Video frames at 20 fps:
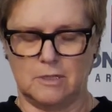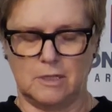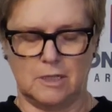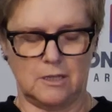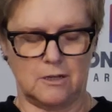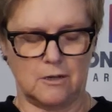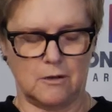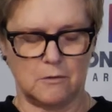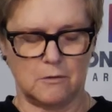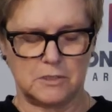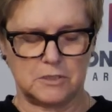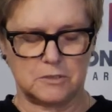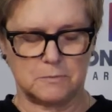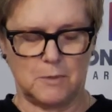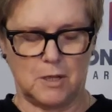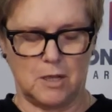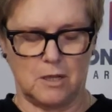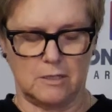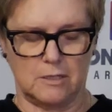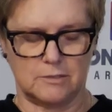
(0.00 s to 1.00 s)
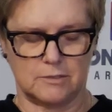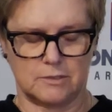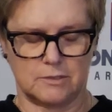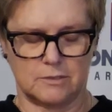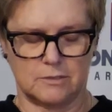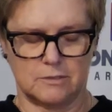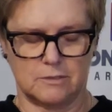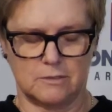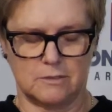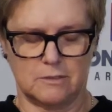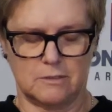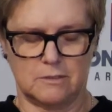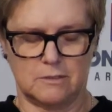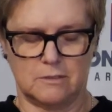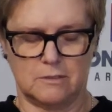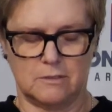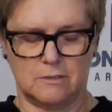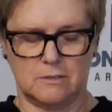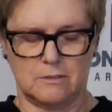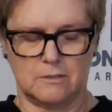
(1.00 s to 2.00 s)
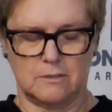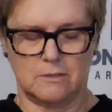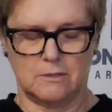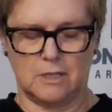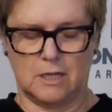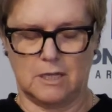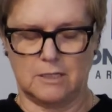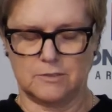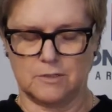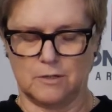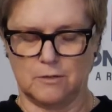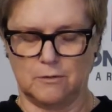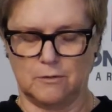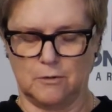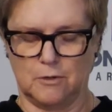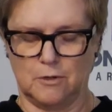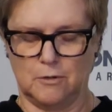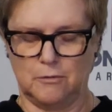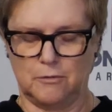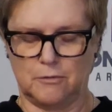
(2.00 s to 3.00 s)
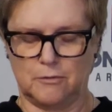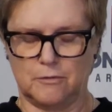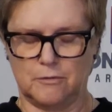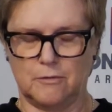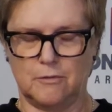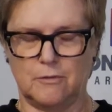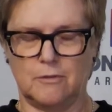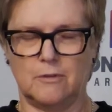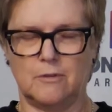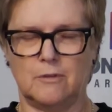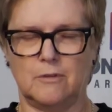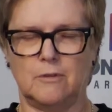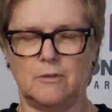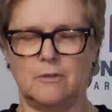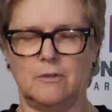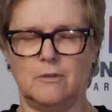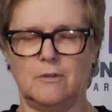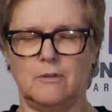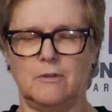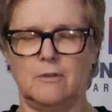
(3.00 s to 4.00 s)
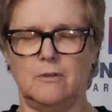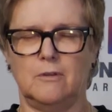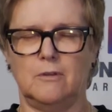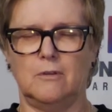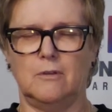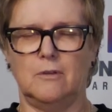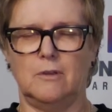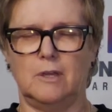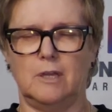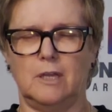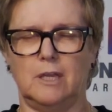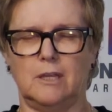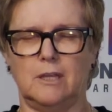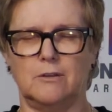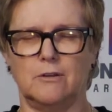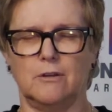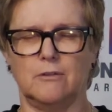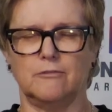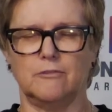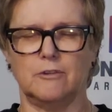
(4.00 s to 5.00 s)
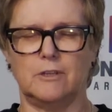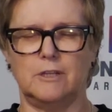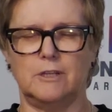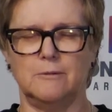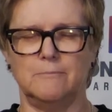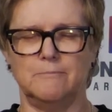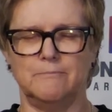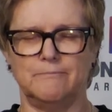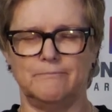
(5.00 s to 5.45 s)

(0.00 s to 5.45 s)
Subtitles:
In our response lies our growth and our freedom.